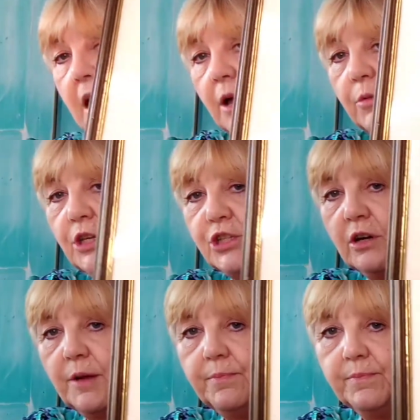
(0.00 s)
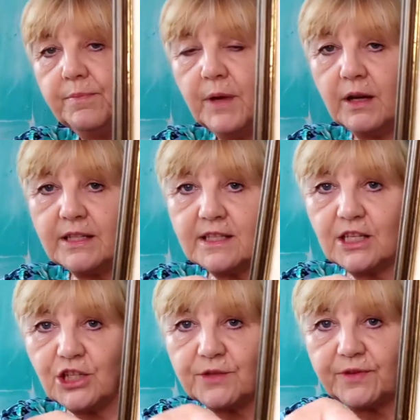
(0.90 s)
which I, I
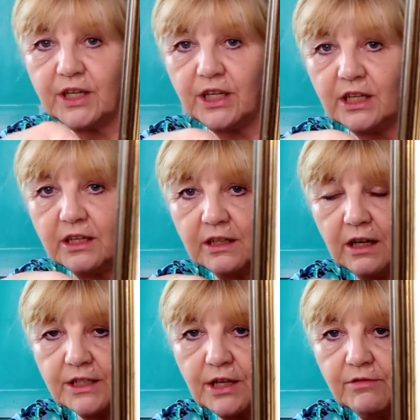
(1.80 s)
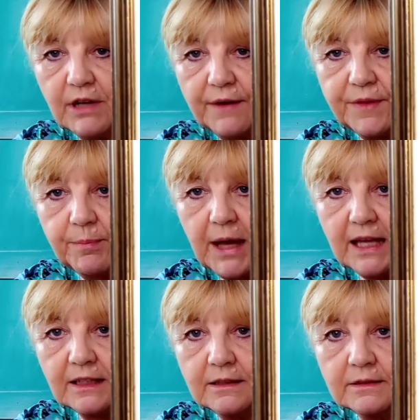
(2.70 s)
stitched for her. I don't have the
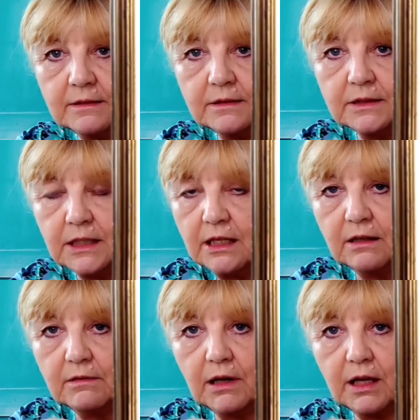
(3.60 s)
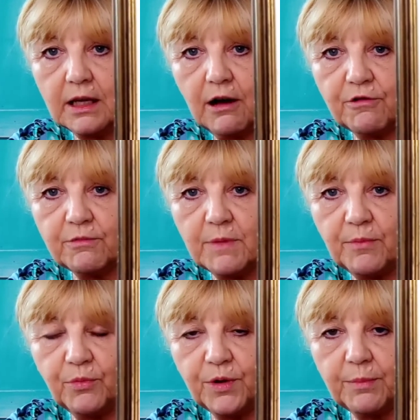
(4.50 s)
pattern. I can't remember
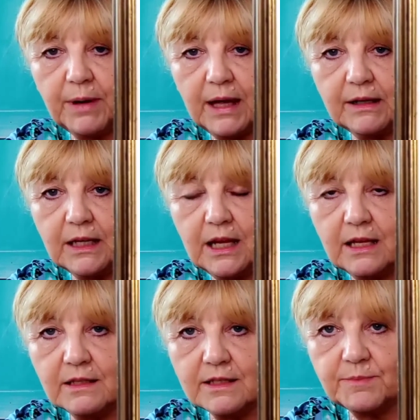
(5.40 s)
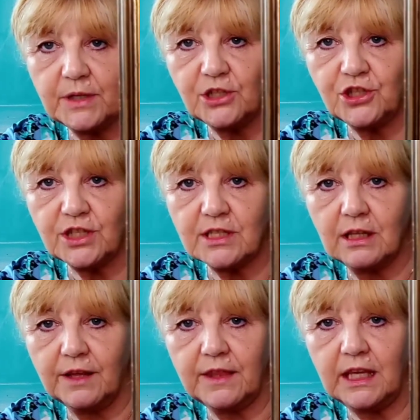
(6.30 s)
what the pattern is, but it's just
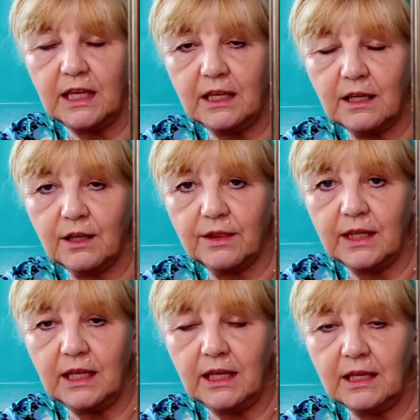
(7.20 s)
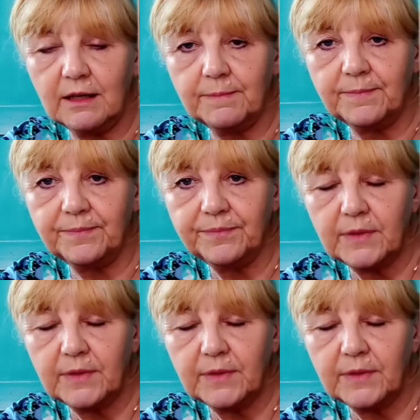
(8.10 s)
like the, the um,